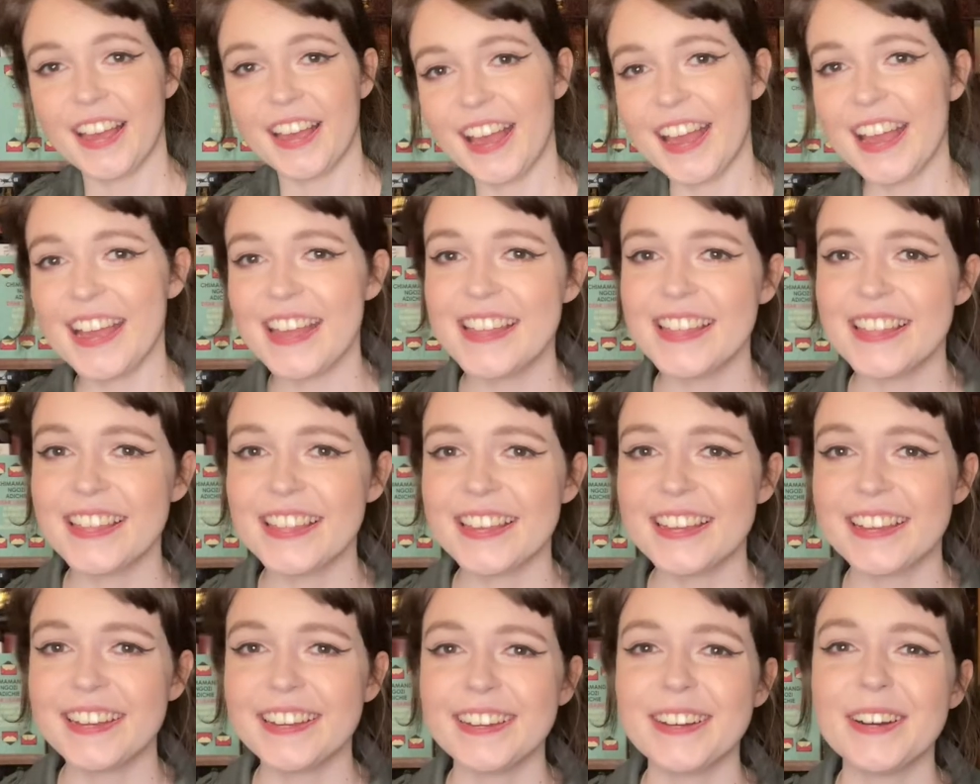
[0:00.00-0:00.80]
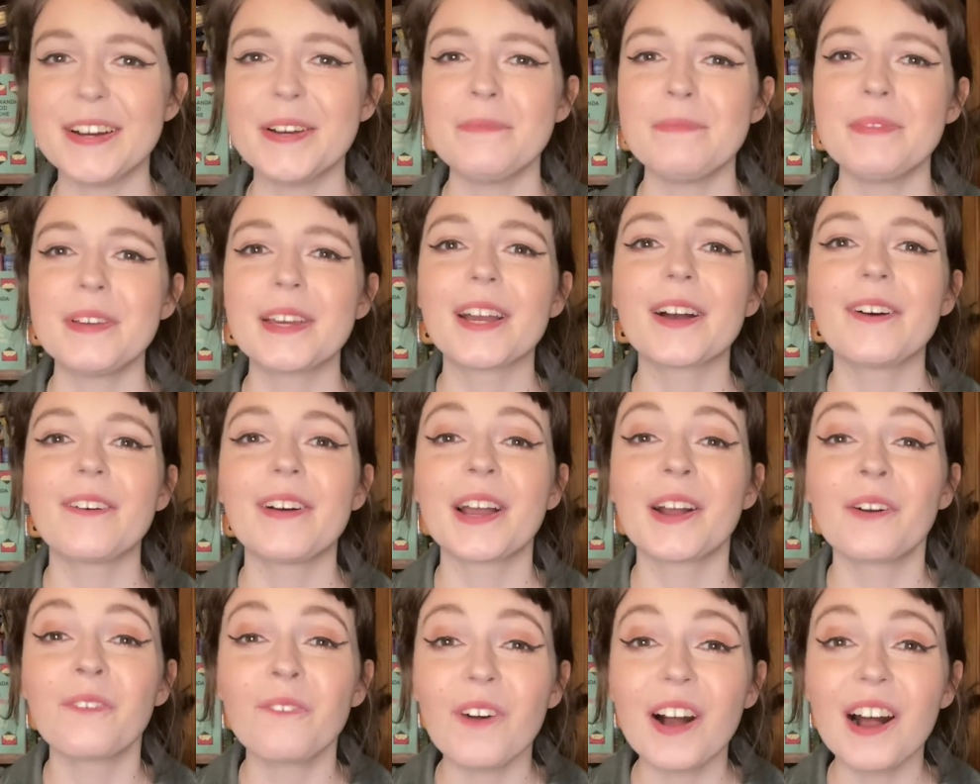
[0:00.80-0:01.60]
Hey there, hope you're
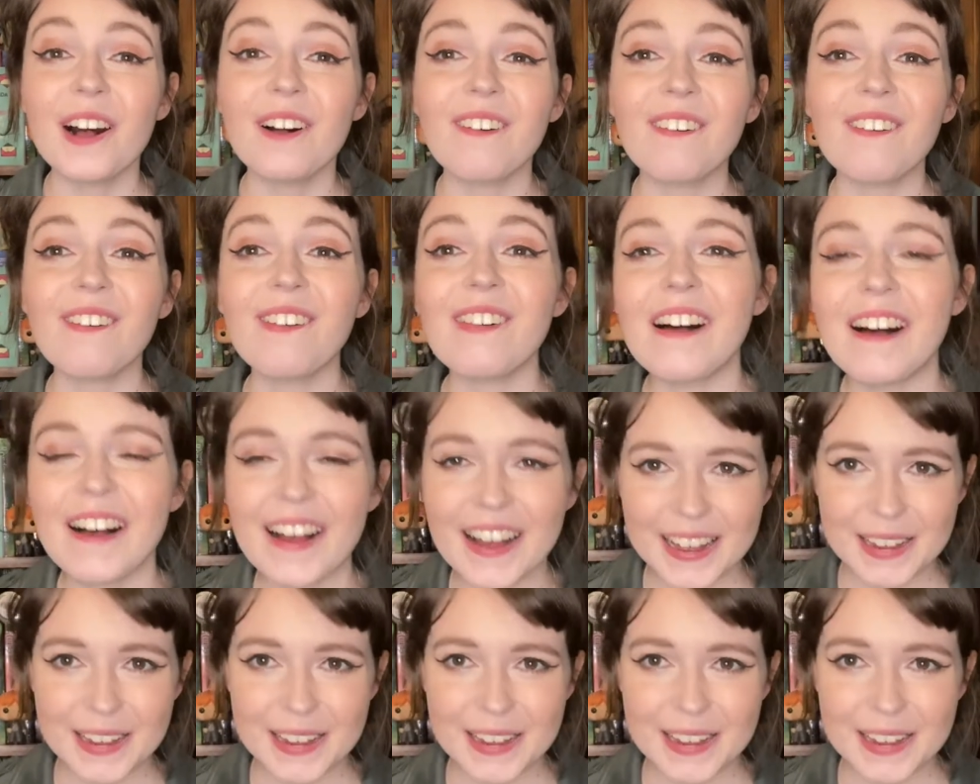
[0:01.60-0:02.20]
going well.